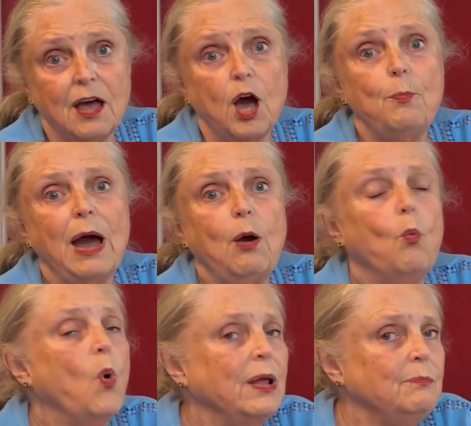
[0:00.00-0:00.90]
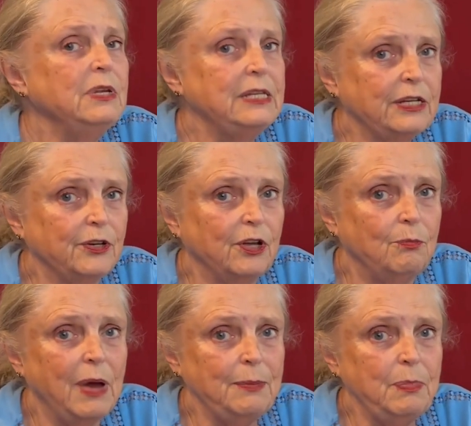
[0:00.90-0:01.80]
about what material
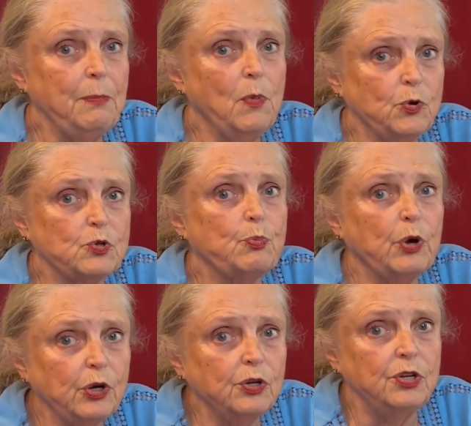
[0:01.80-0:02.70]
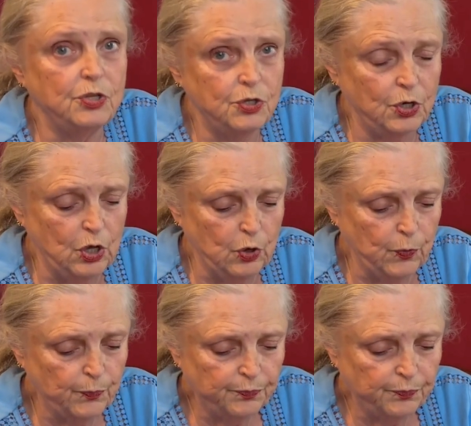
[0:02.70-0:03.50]
might be most pertinent to you.